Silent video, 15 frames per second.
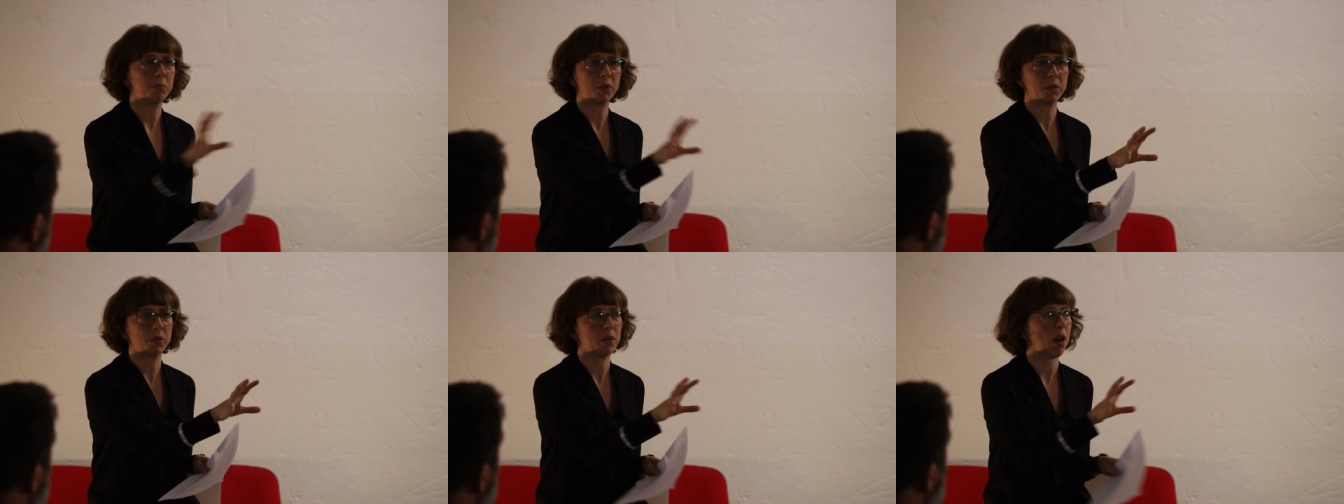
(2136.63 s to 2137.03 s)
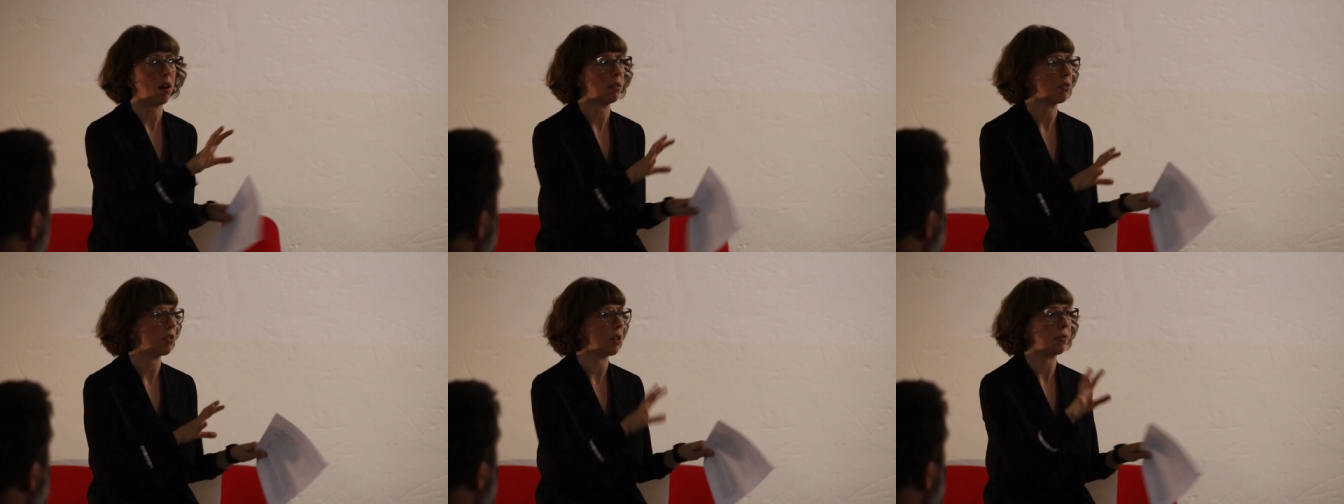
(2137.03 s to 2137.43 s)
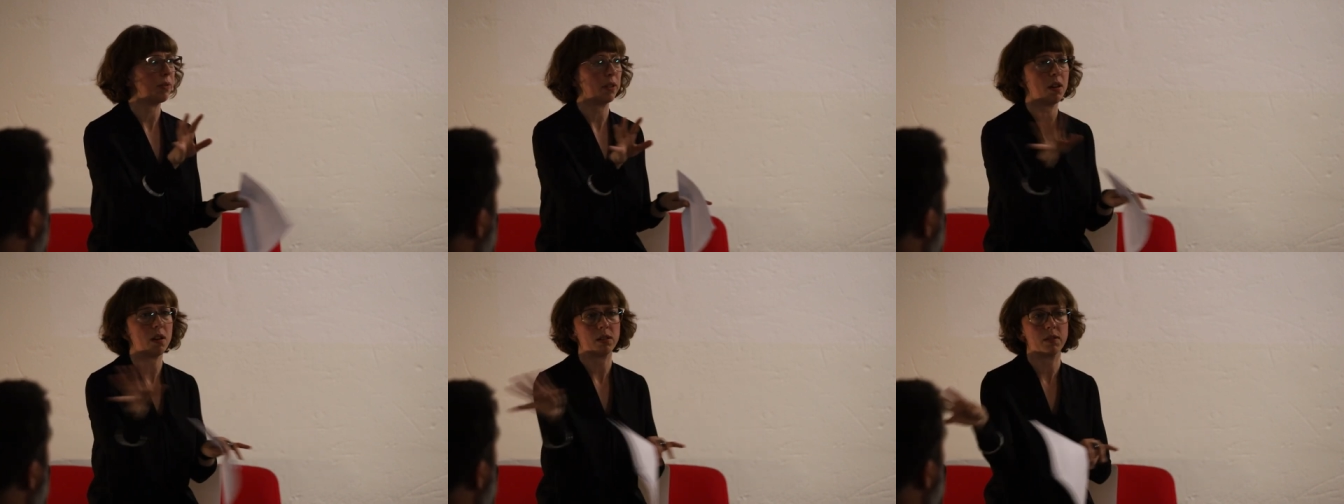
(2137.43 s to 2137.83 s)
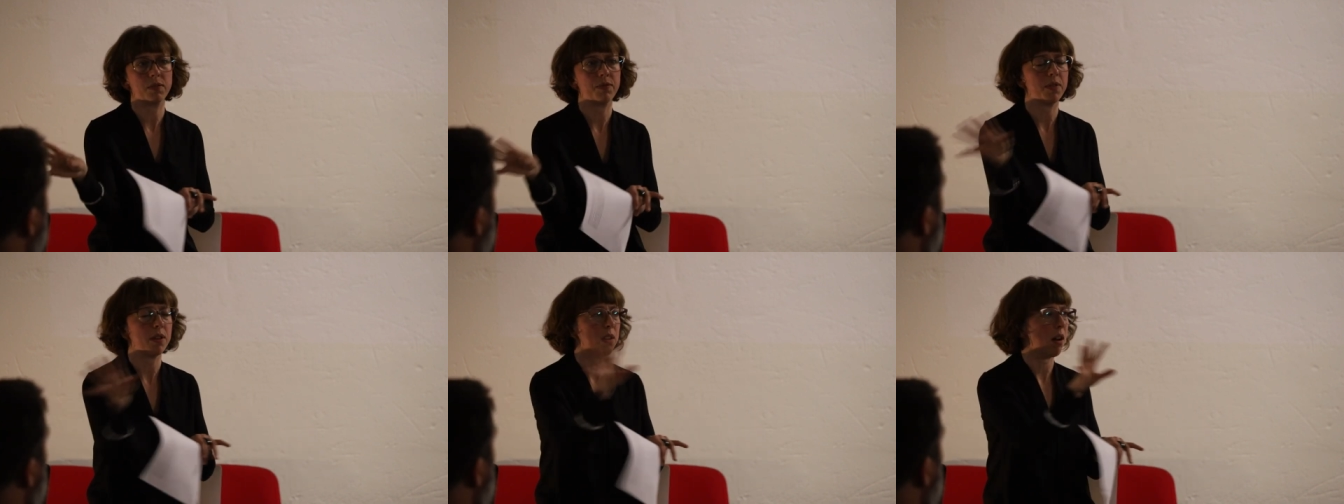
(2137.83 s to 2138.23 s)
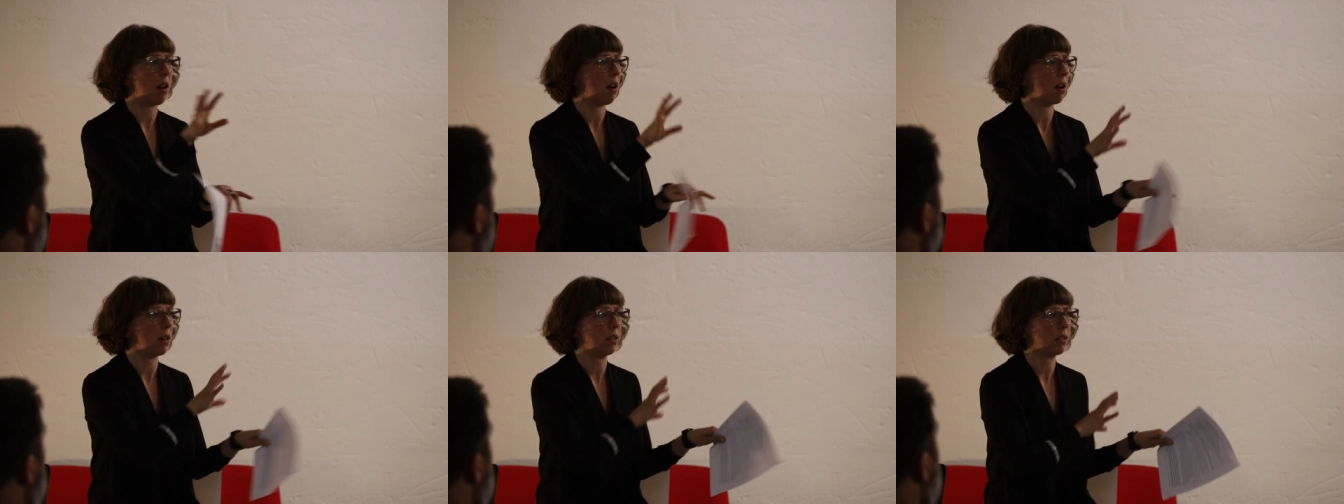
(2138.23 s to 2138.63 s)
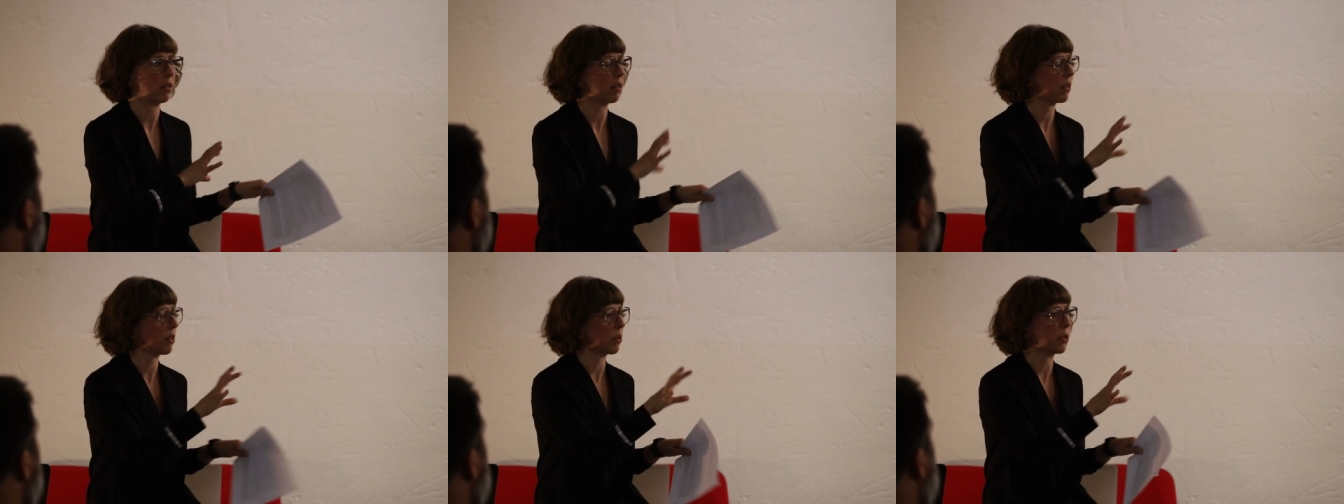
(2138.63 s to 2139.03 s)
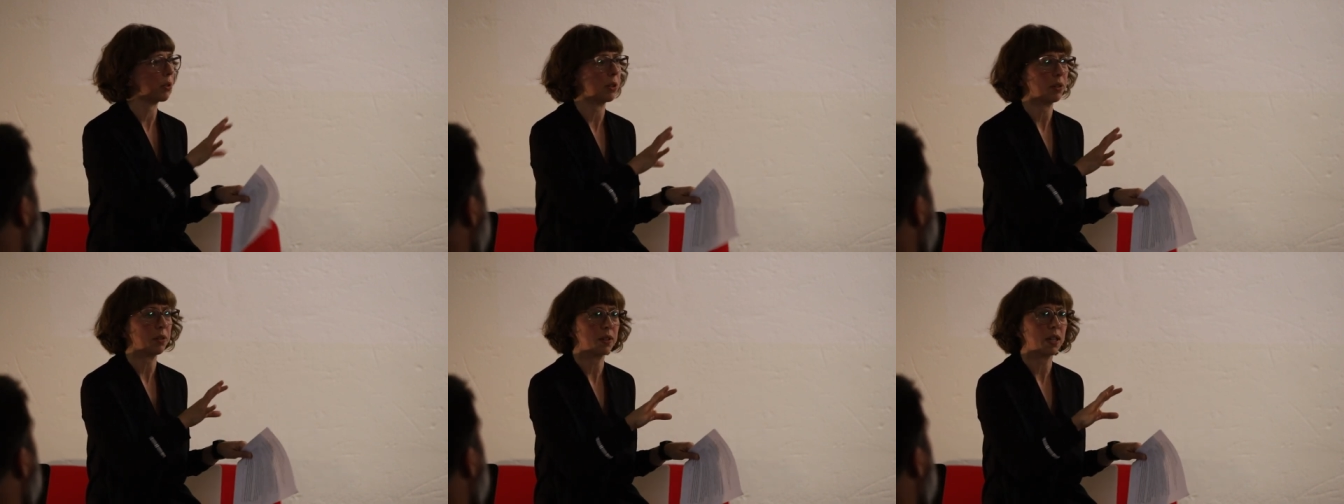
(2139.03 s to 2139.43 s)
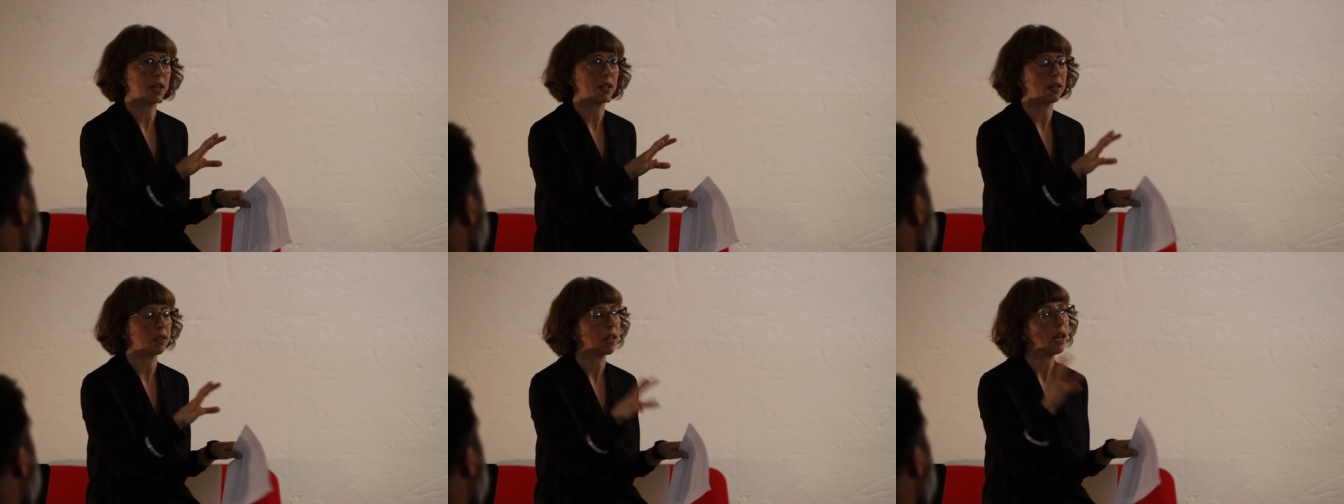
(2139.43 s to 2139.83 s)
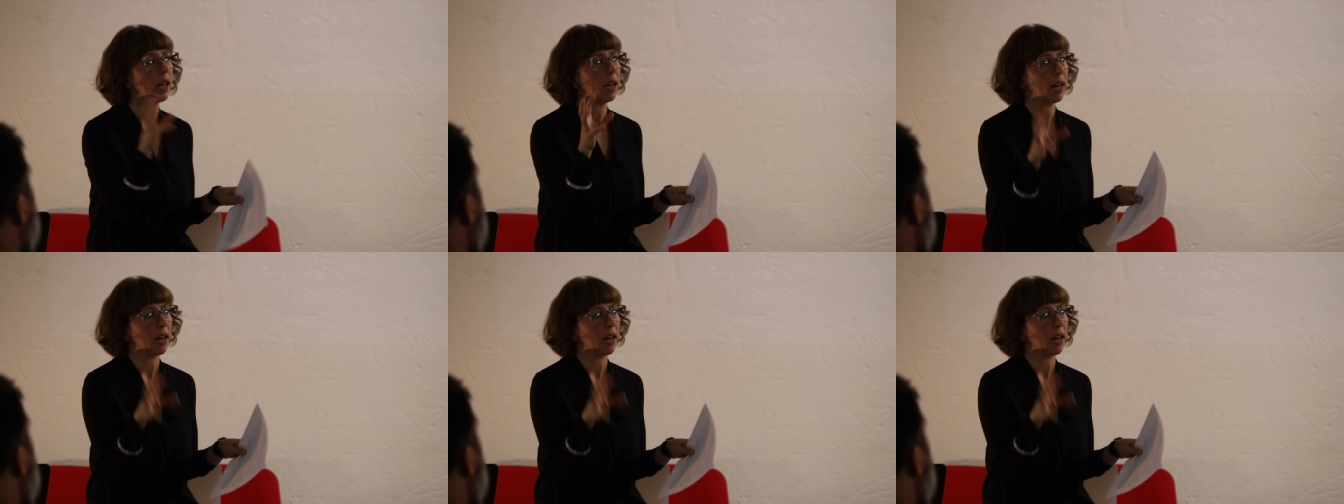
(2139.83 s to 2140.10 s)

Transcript: sociology, philosophy, arts, curatorial studies.